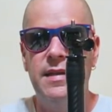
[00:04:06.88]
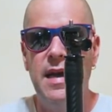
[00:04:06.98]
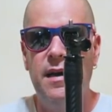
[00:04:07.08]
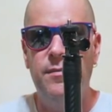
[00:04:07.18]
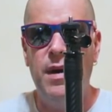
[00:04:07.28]
it
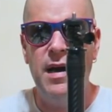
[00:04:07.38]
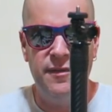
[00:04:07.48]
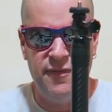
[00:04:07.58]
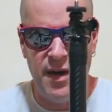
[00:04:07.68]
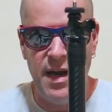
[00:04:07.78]
down,
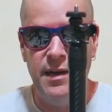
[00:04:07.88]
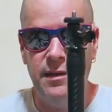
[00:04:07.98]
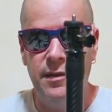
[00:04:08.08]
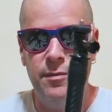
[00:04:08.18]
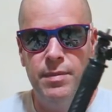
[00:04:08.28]
modified it a
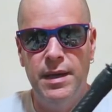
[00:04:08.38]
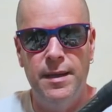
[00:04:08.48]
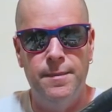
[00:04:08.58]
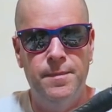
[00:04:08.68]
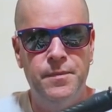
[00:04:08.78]
little bit.